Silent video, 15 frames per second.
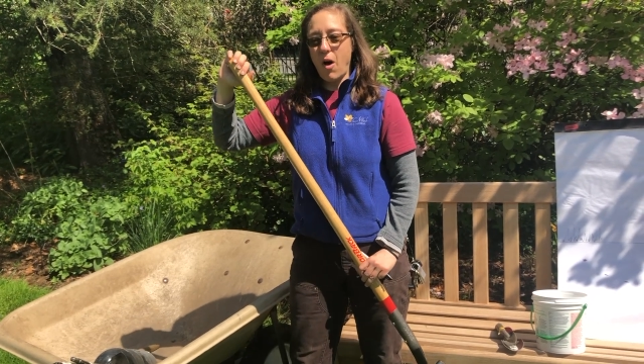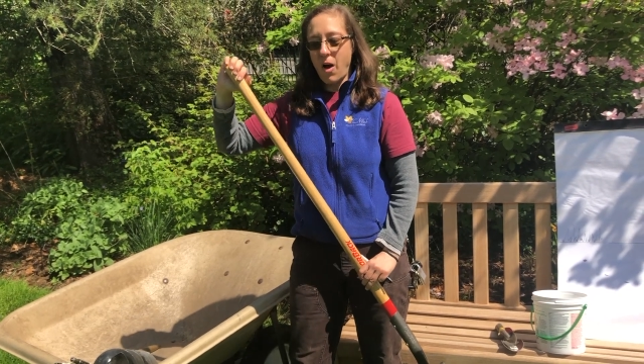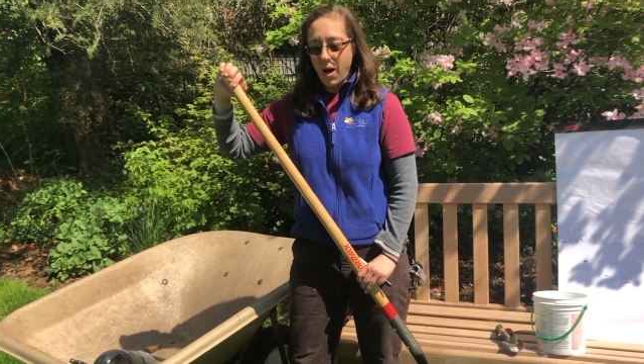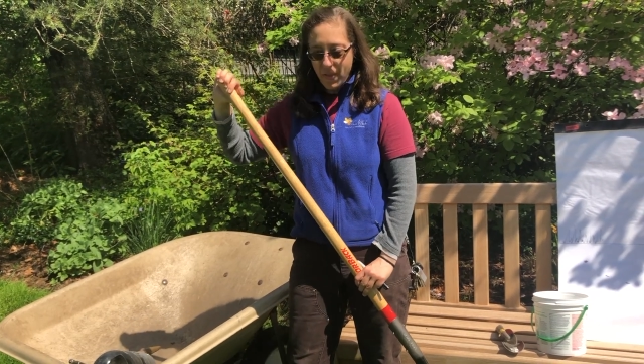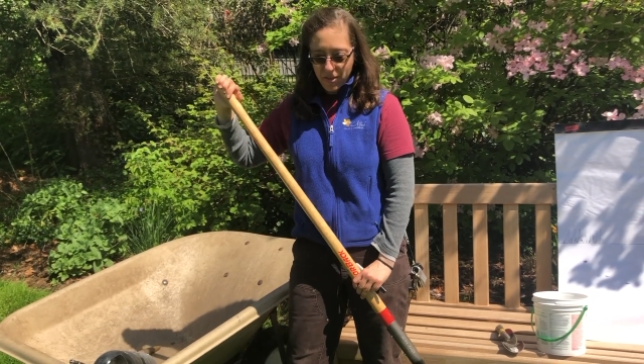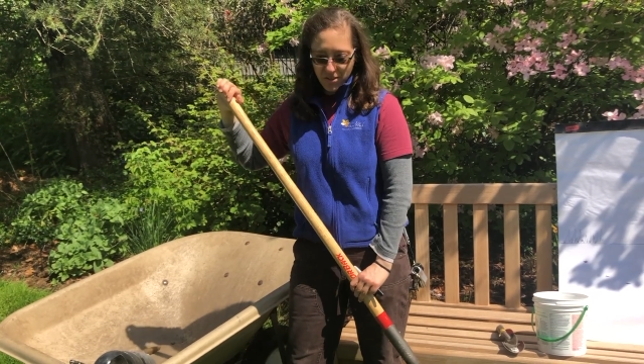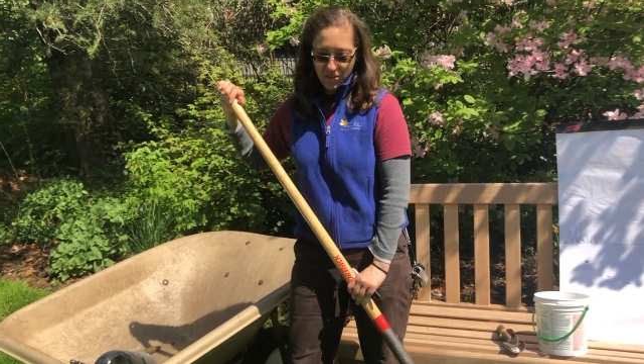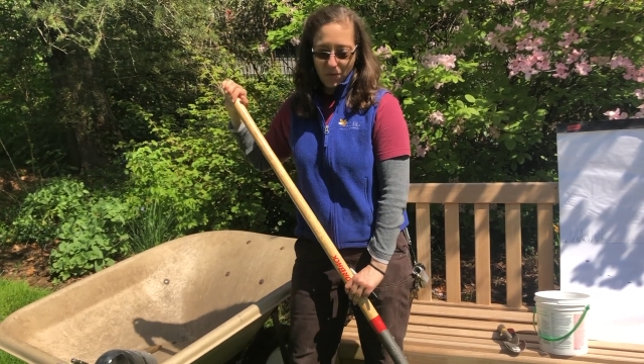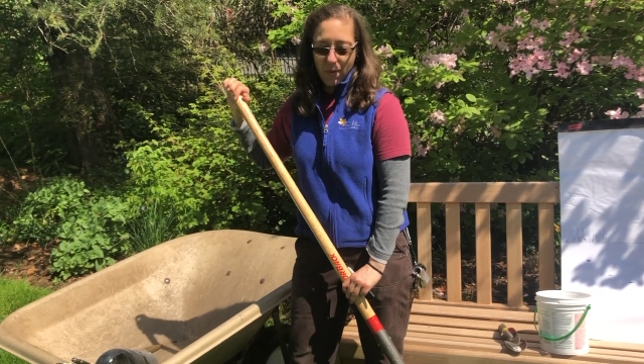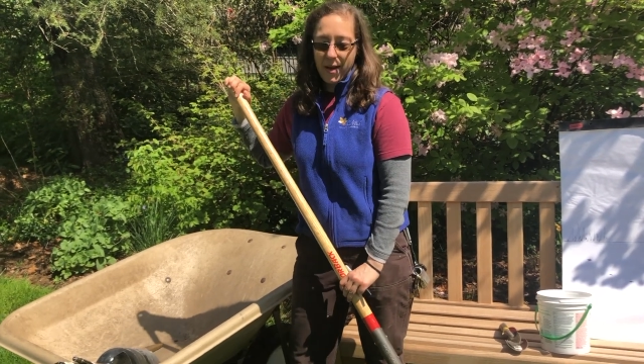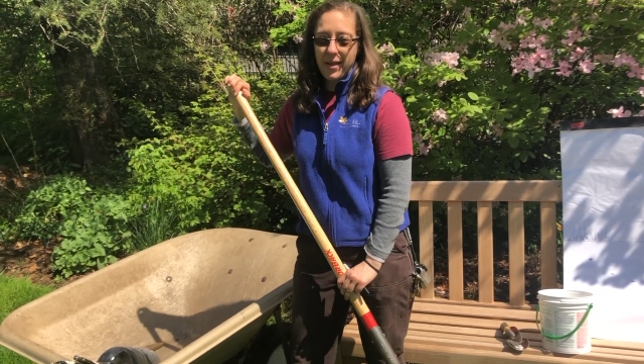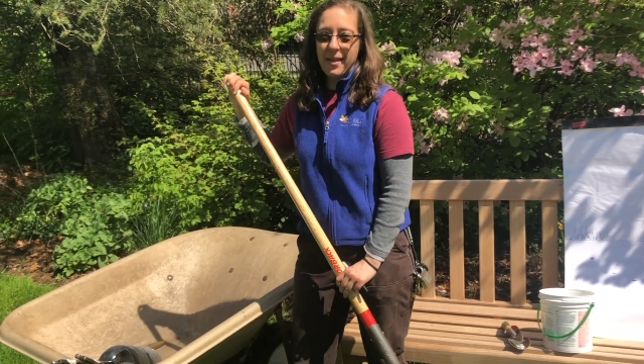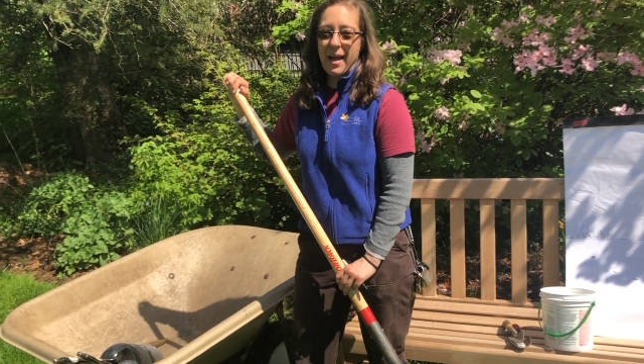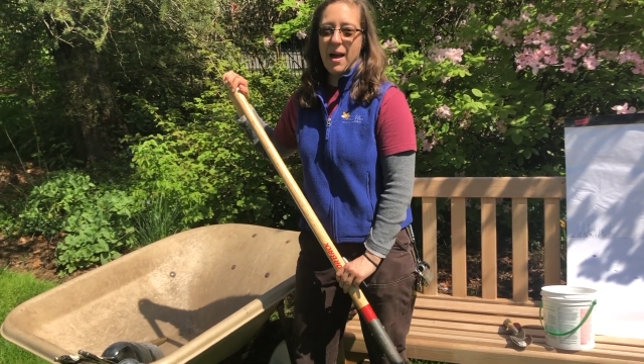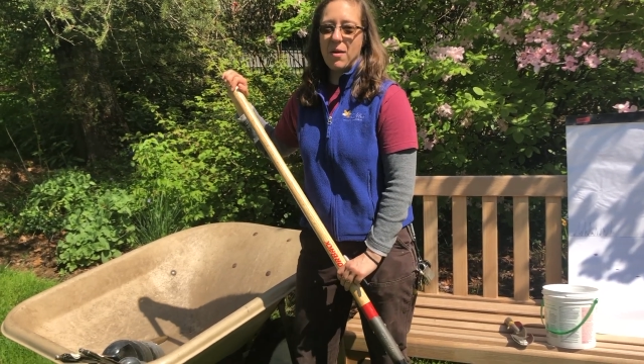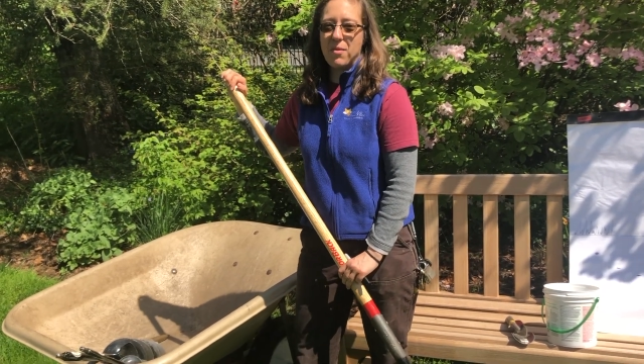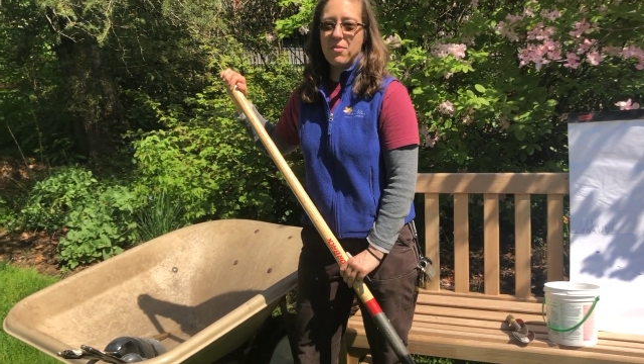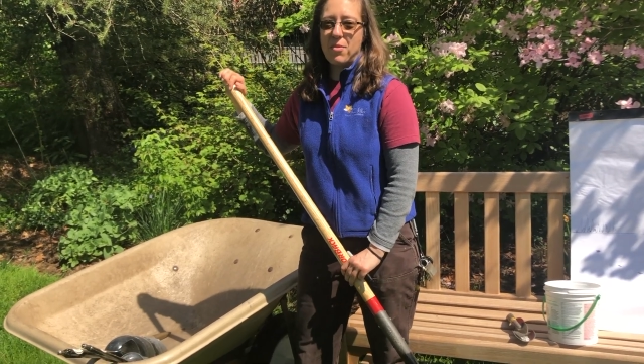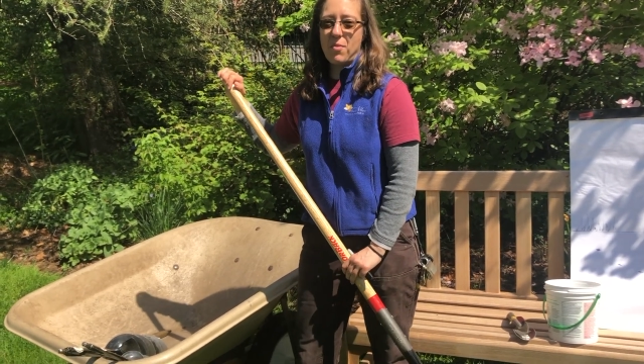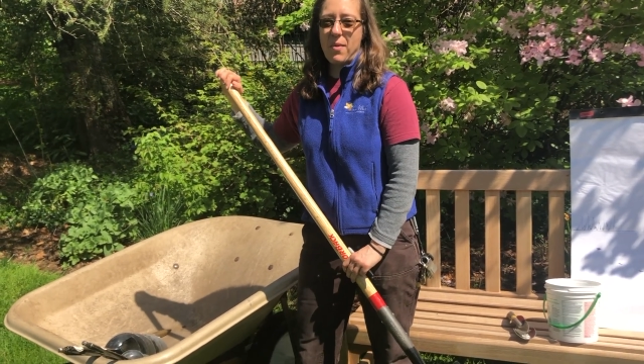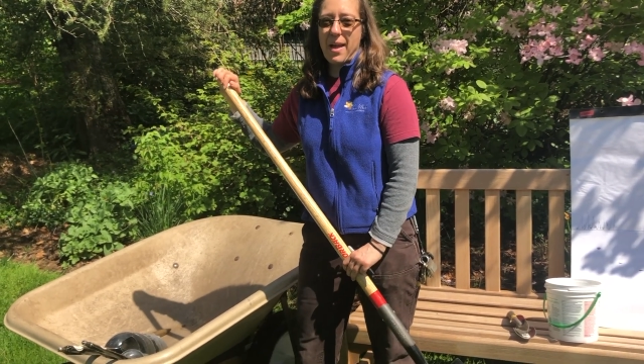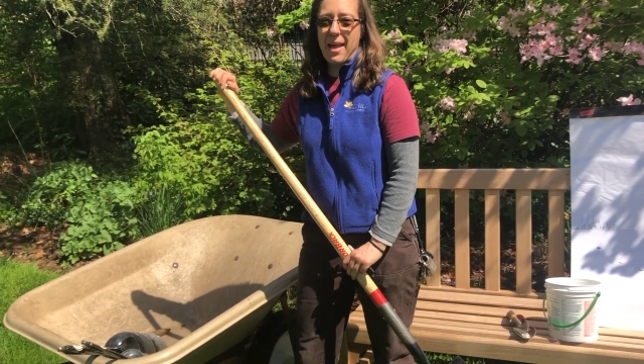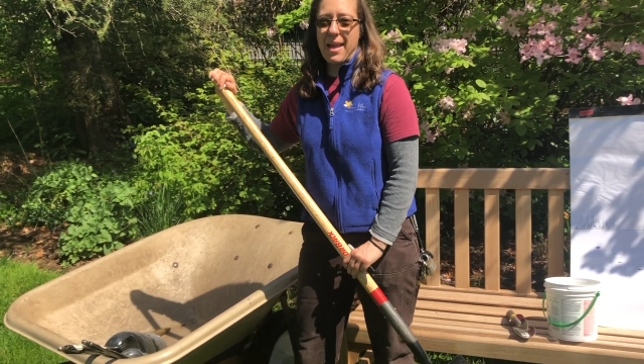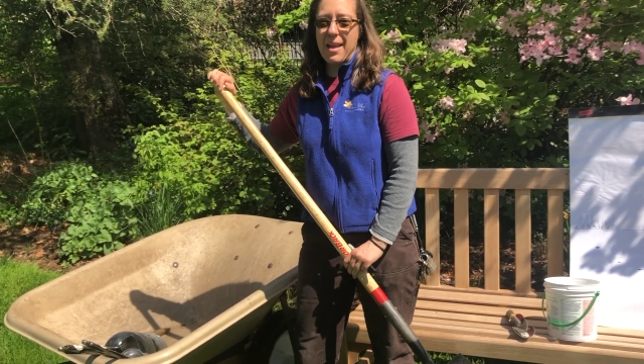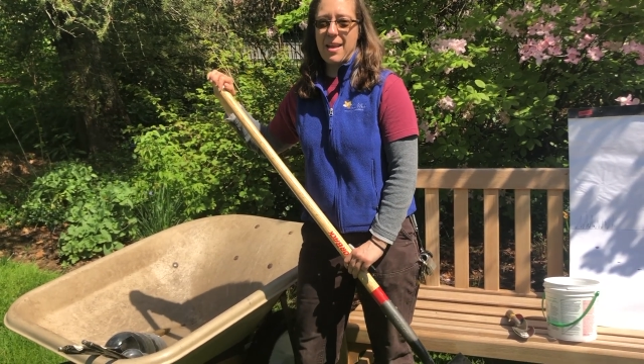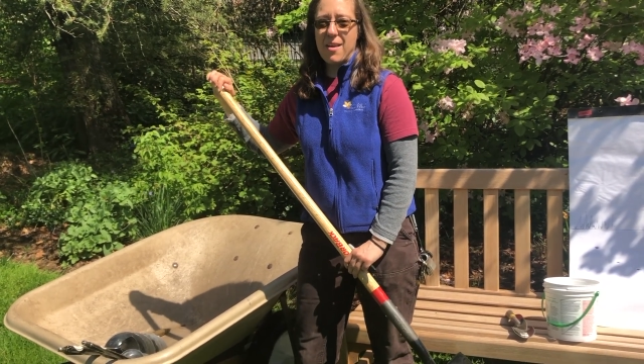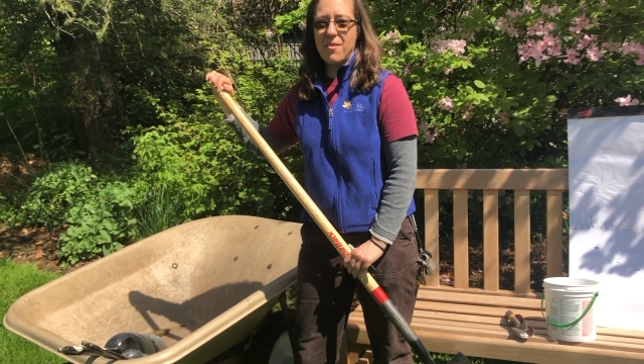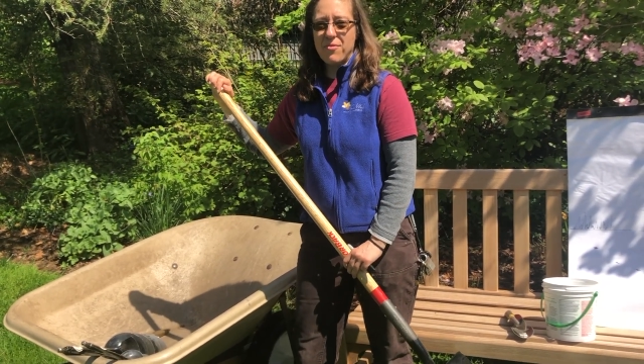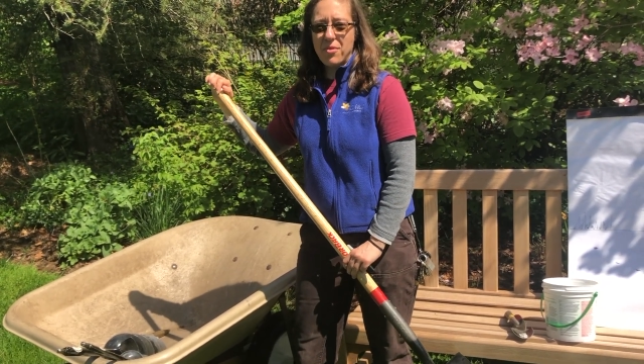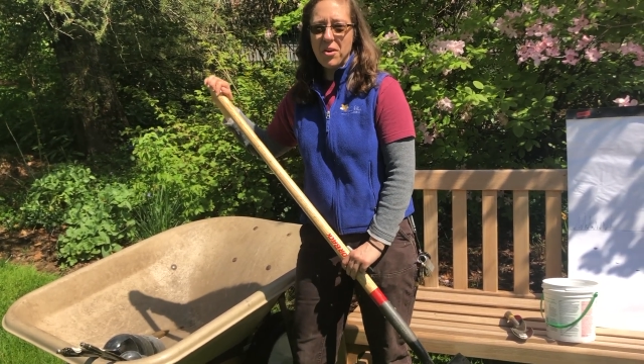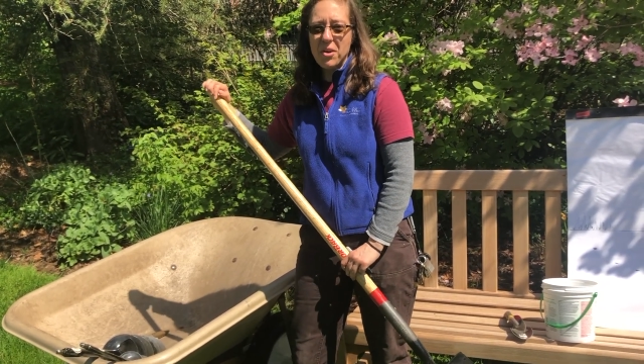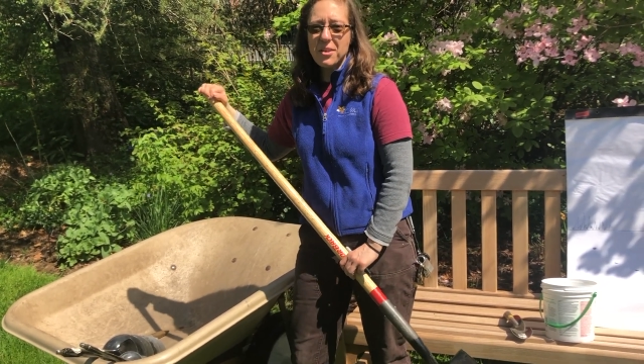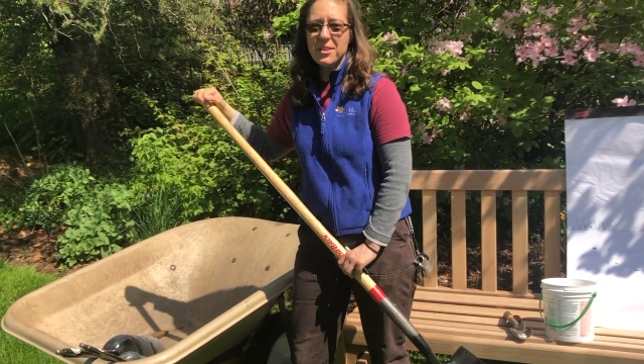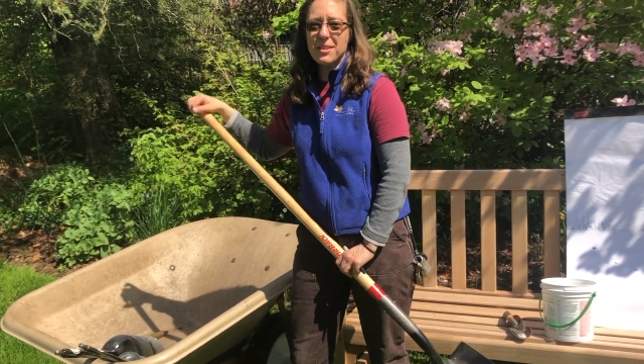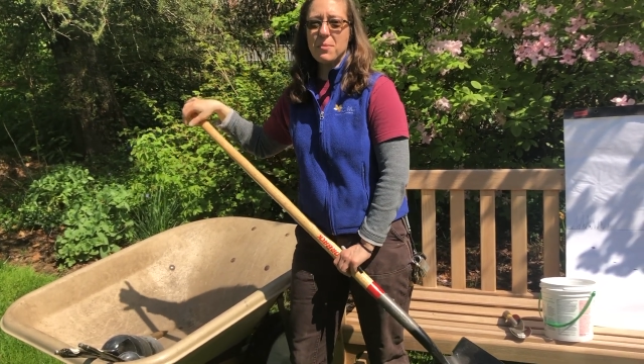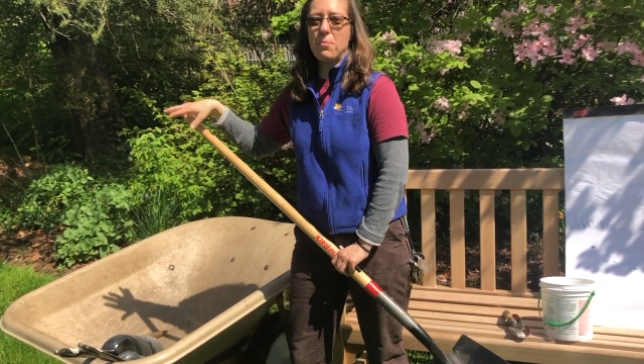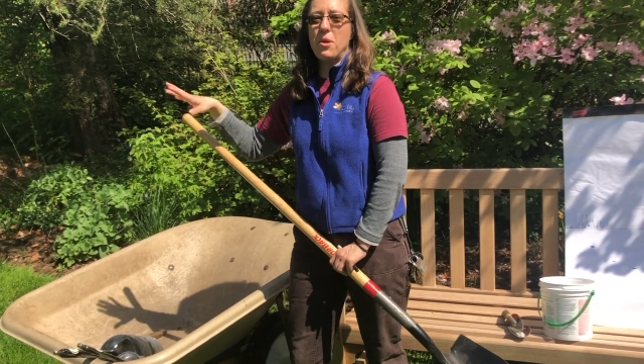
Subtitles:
all the soil out of the way first,